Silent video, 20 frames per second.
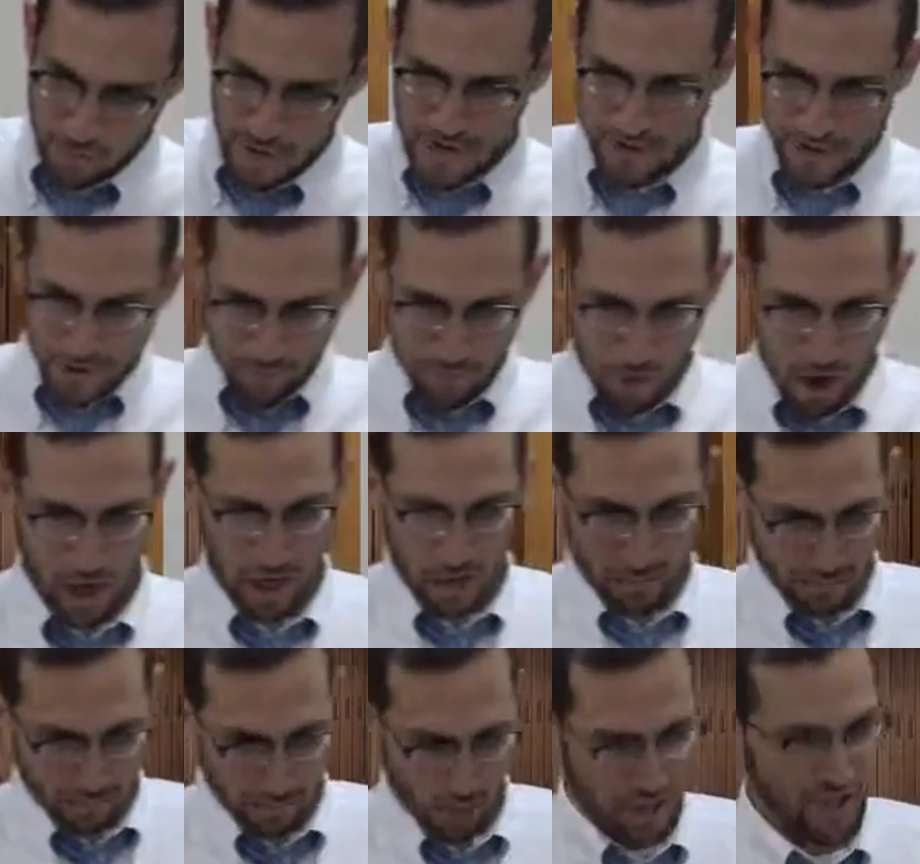make the bracha
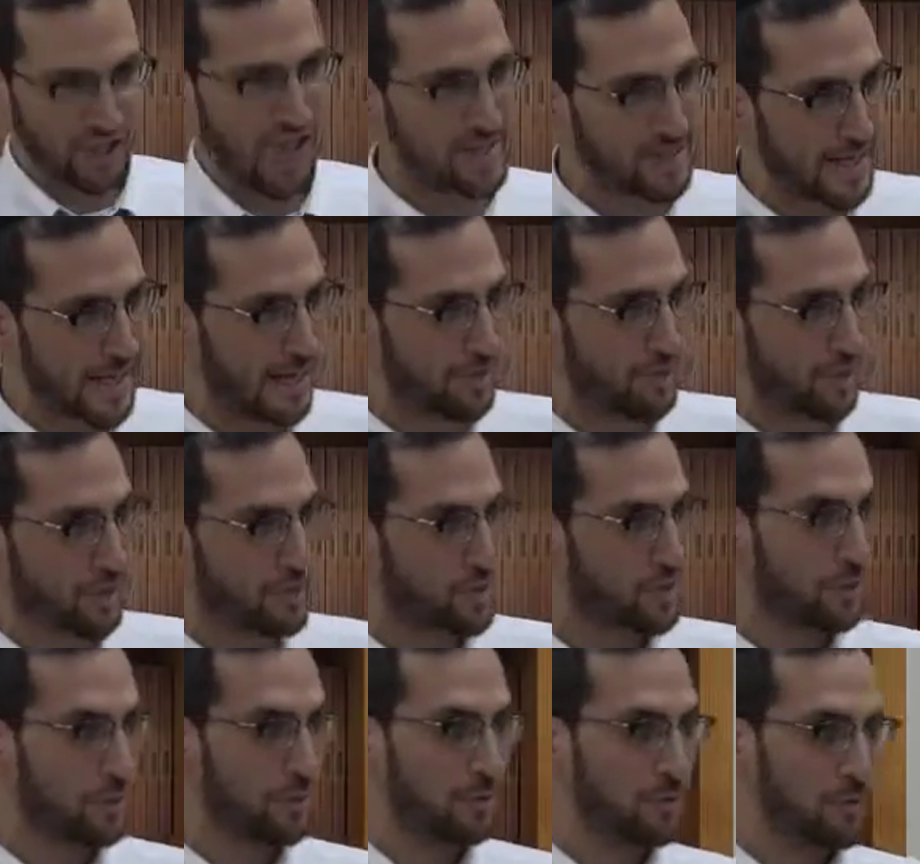before she lights
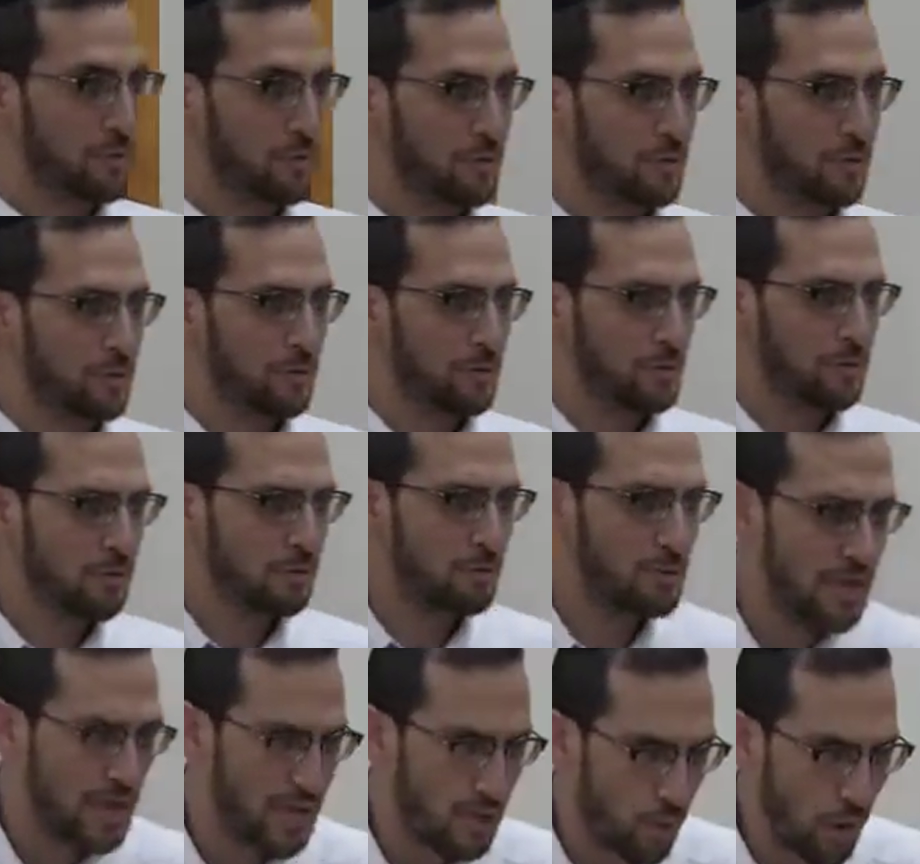candles.
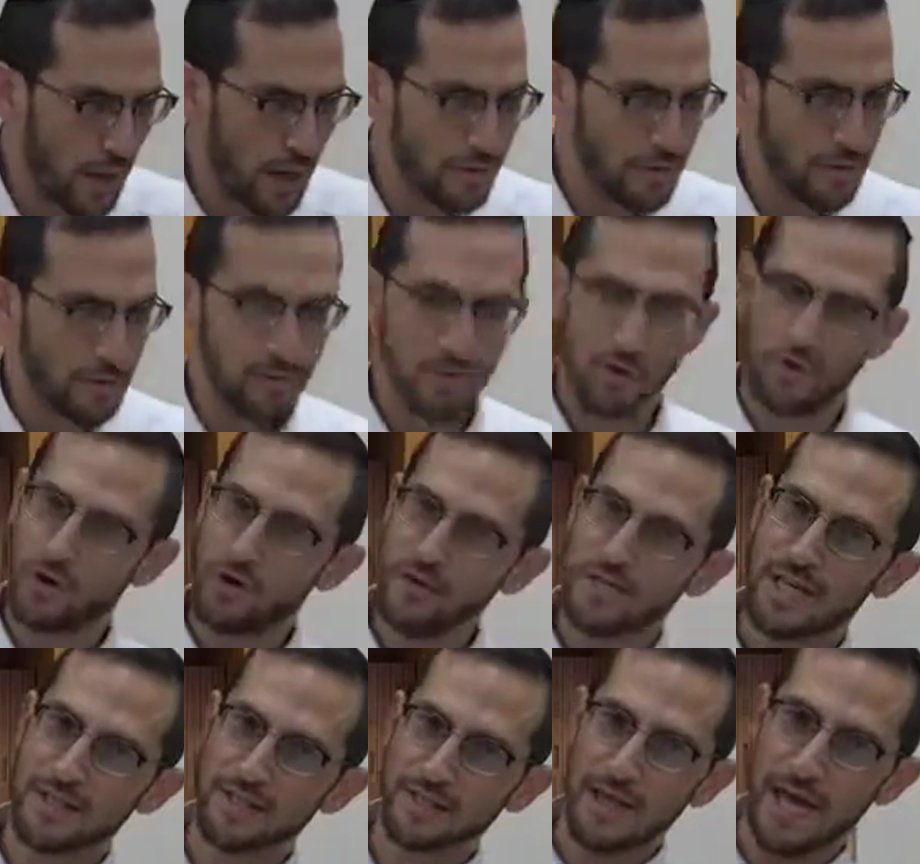Meaning what? There are those
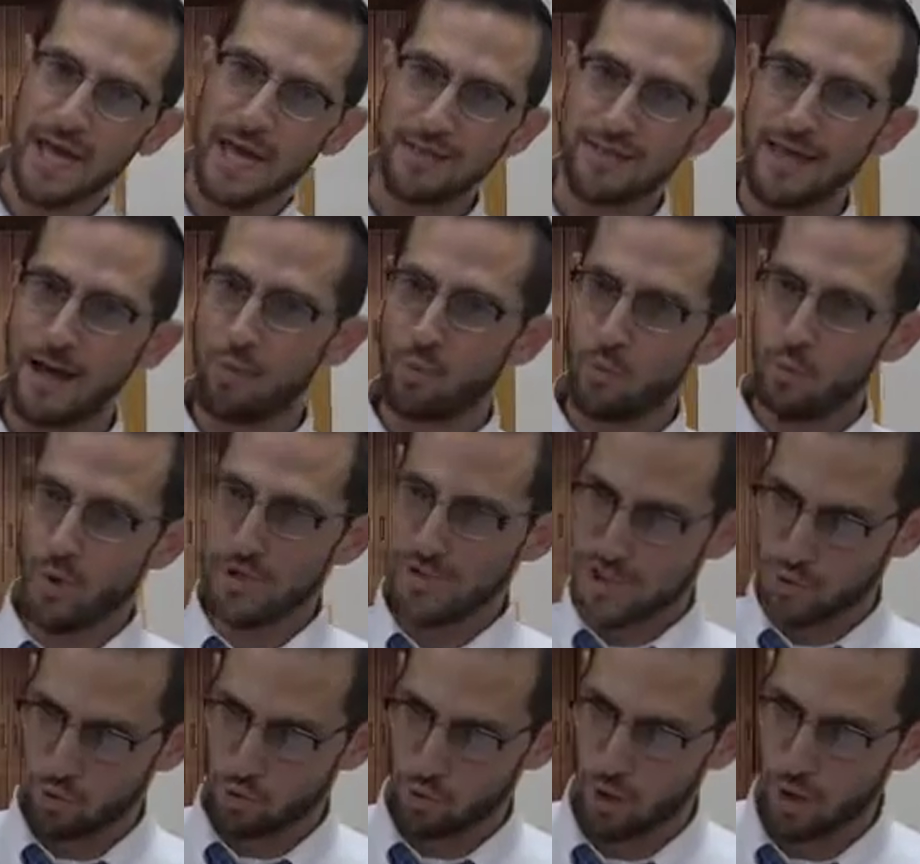that say that, what's
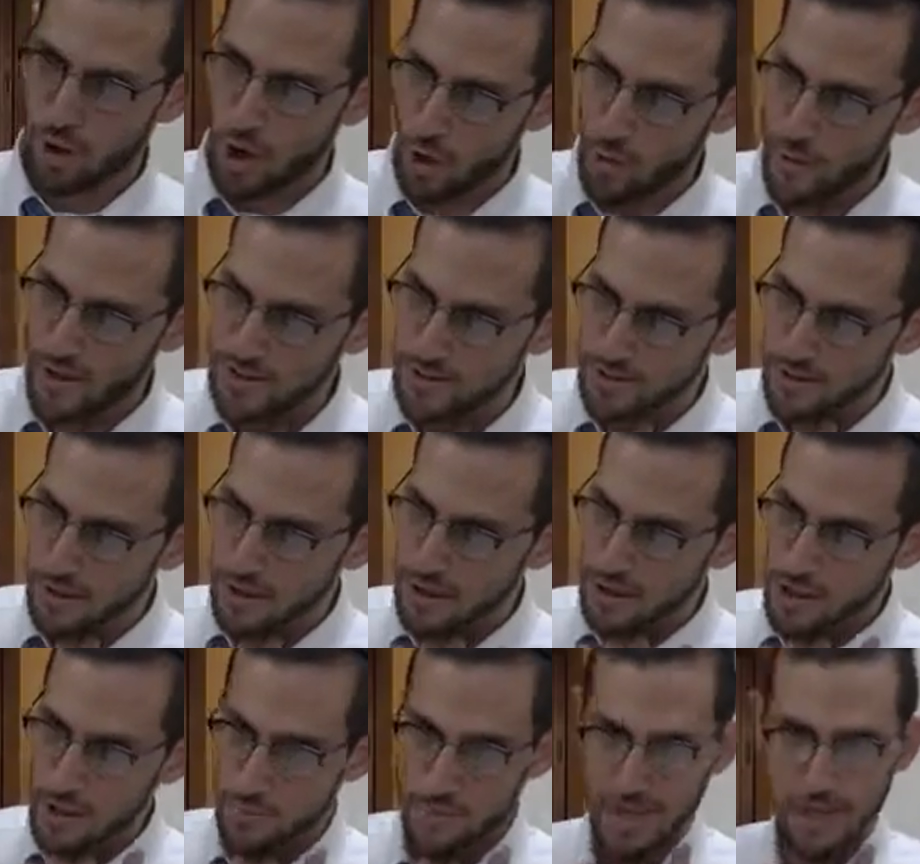the rule always?
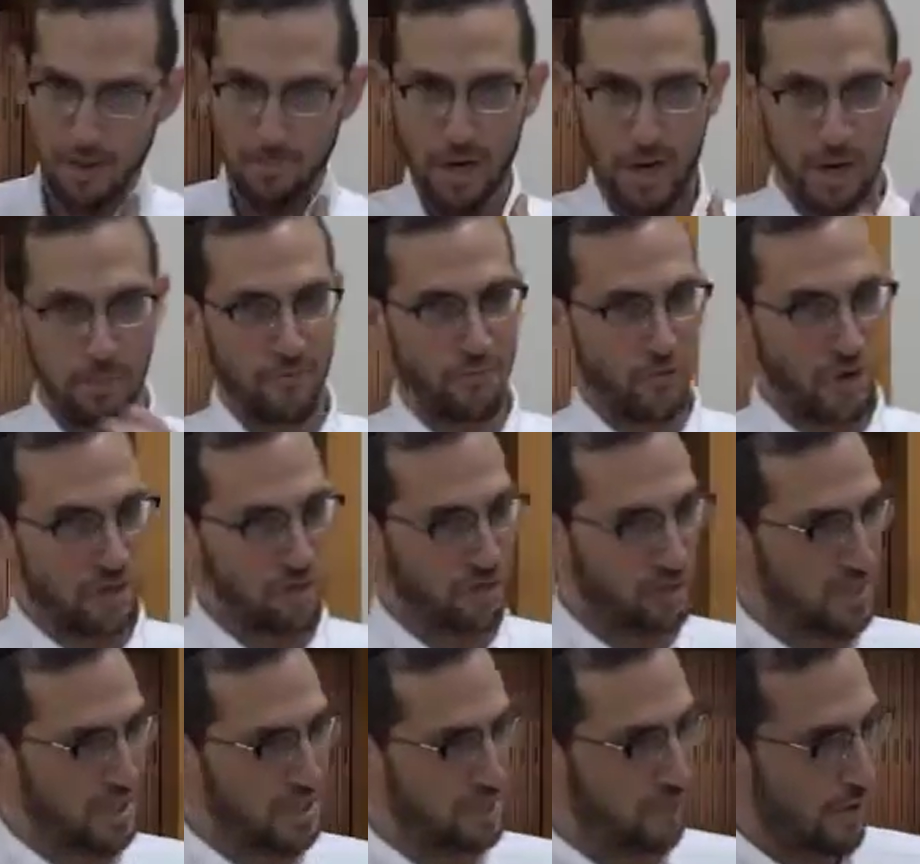You make a bracha before you do the
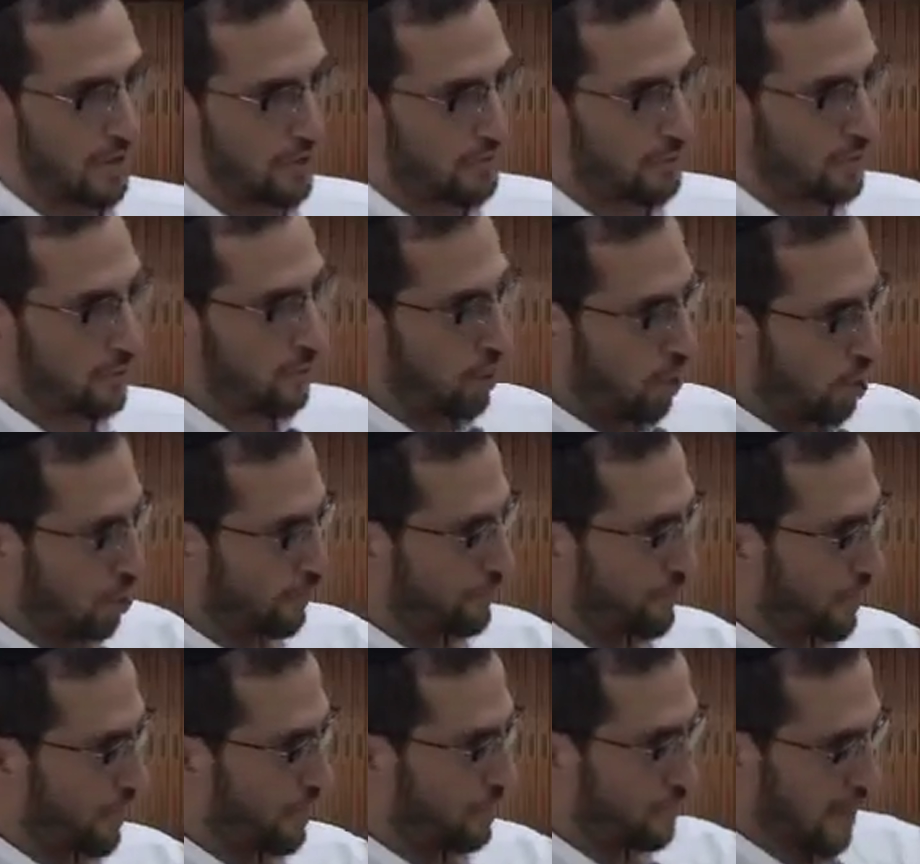mitzvah.
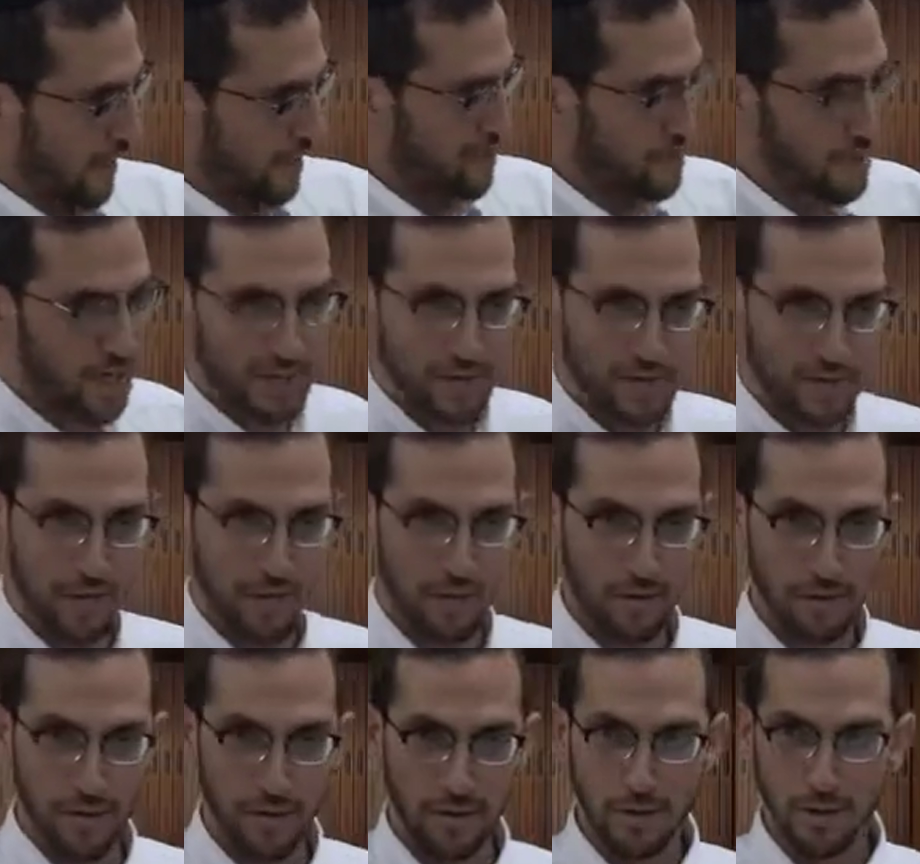Over lasiyasan.
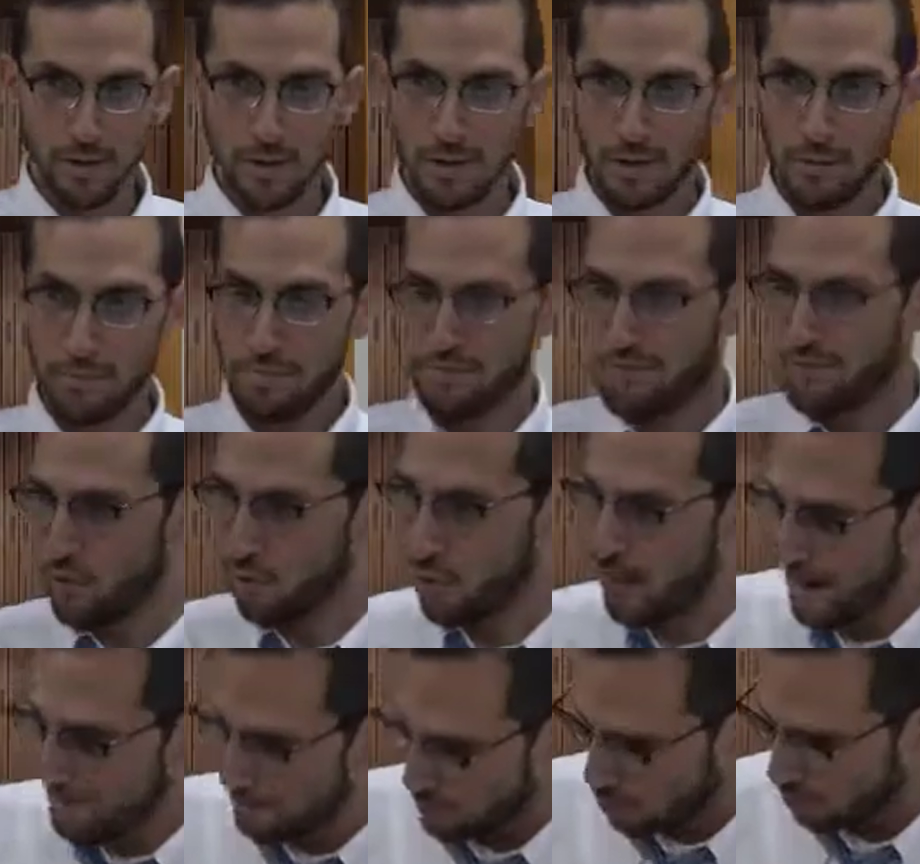Before
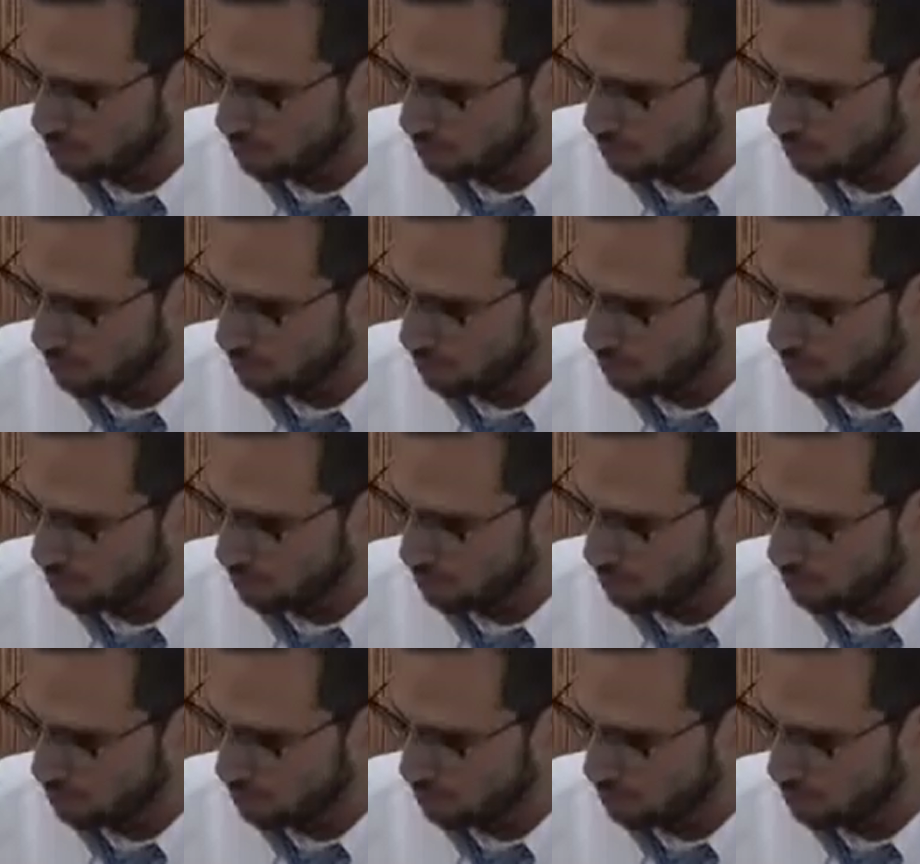I